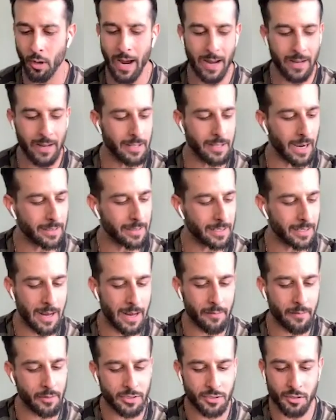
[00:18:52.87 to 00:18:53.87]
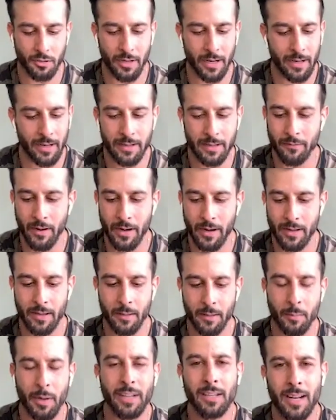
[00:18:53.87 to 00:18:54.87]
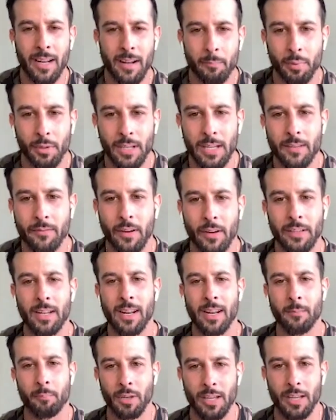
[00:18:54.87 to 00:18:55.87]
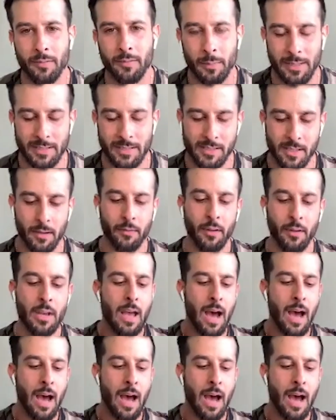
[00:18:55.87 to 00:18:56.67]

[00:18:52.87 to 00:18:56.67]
I I didn't have any certainty. I didn't have anything, but I did have belief. I did have belief in myself.